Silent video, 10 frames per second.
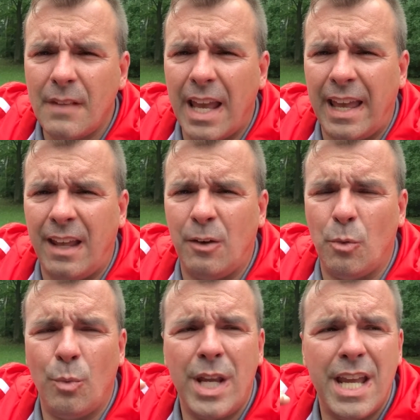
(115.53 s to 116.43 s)

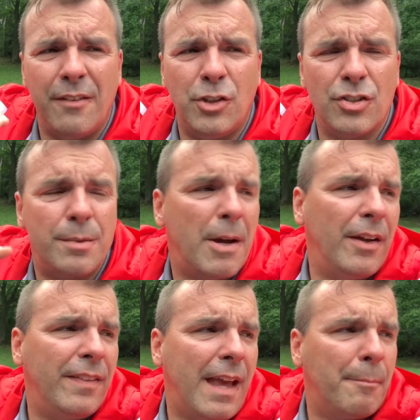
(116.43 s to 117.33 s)
And we have just about
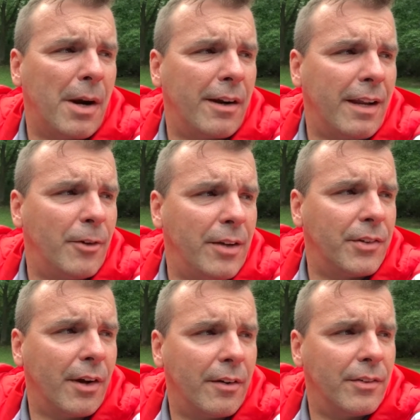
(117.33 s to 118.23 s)
hit that mark on race
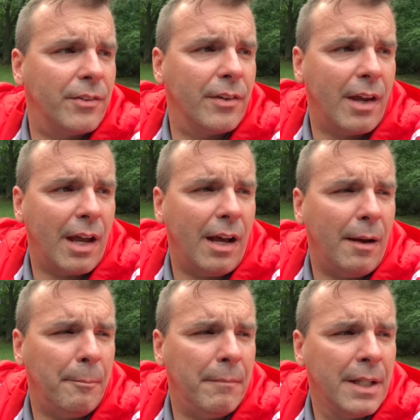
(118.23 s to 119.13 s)
cars.
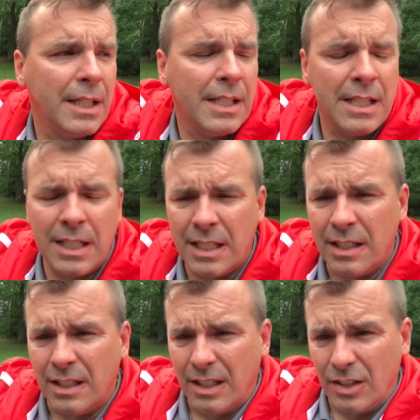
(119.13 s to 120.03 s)

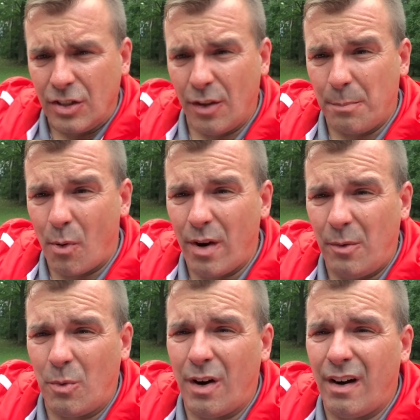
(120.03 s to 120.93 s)
To the
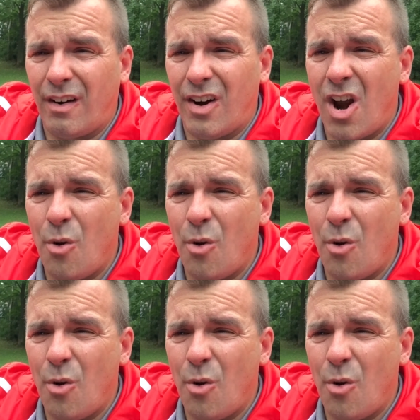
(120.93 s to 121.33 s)
point where